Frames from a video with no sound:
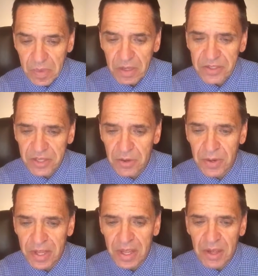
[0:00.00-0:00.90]
So
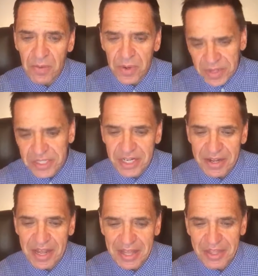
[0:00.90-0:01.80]

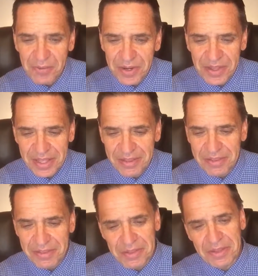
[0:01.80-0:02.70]
I think one of
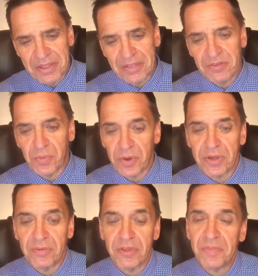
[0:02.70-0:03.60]
the things in
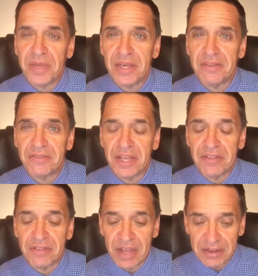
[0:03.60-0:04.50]
working with me
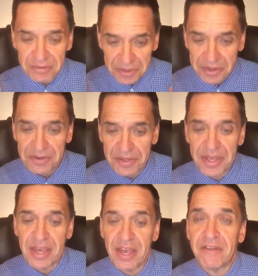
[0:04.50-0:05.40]
is I literally
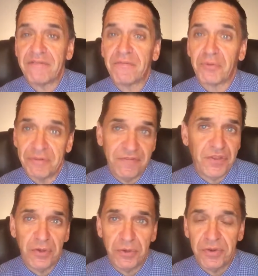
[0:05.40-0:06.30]
have
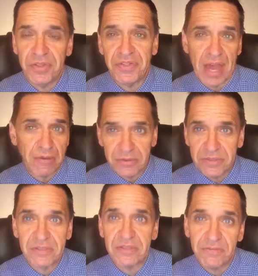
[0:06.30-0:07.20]
reviewed
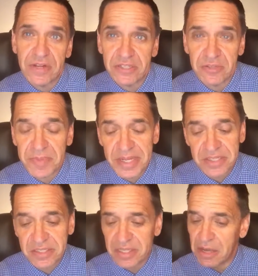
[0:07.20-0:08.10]
thousands of
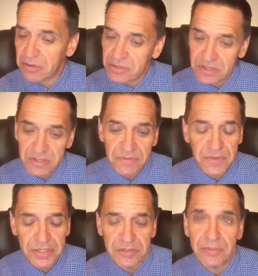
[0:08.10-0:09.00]
resumes, thousands of
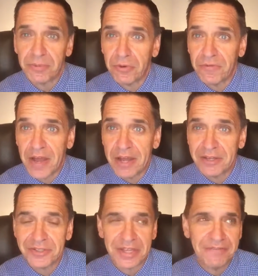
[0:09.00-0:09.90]
LinkedIn
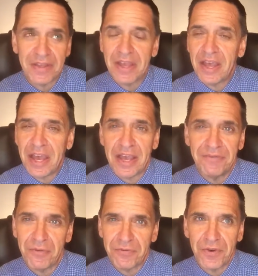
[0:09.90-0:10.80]
profiles. I have
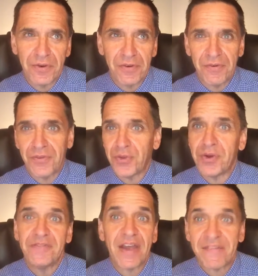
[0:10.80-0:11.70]
over
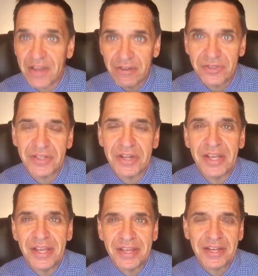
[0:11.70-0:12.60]
35,000
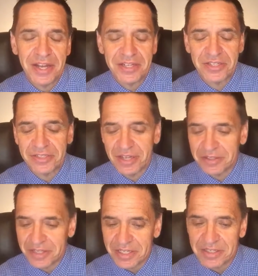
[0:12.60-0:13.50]
connections on
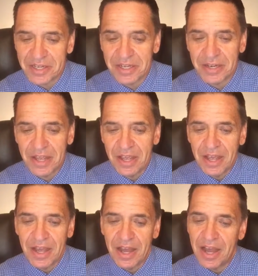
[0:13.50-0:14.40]
LinkedIn.
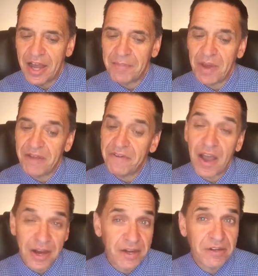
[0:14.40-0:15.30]
I've
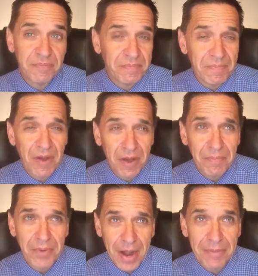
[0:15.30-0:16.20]
hired
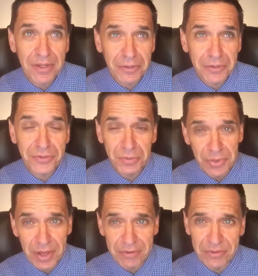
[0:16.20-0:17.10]
probably close to
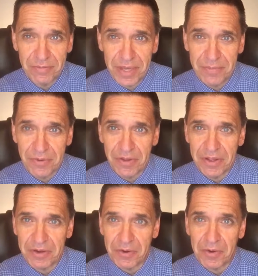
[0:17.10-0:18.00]
1,000 people
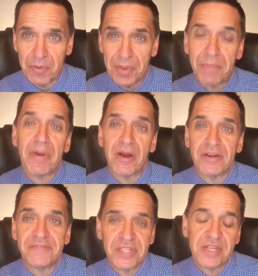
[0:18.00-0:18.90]
or been part
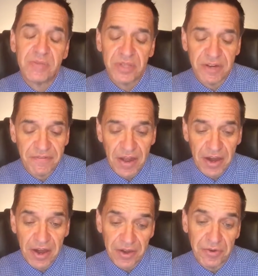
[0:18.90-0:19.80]
of teams that have
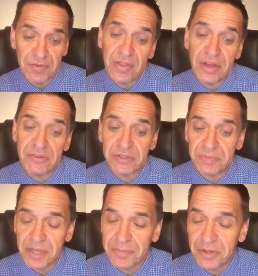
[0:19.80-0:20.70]
hired over 1,000
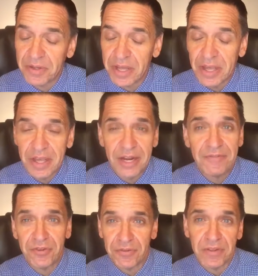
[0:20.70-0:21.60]
people. And I've
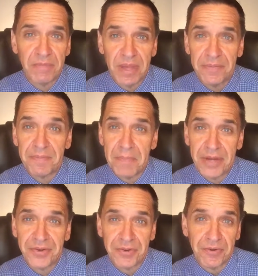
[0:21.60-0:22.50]
certainly
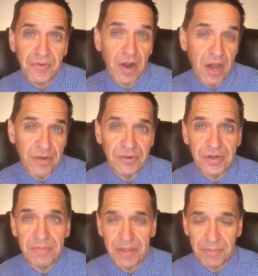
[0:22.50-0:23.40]
mentored over
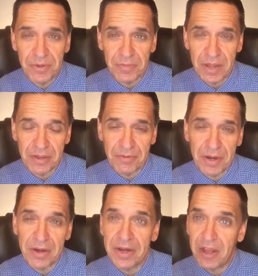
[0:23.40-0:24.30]
100 people in my
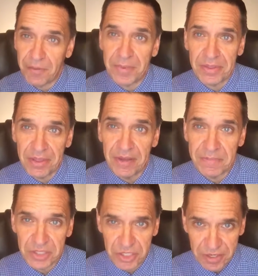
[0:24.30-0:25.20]
career and helping them
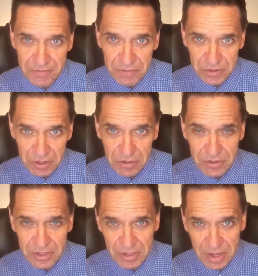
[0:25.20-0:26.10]
achieve results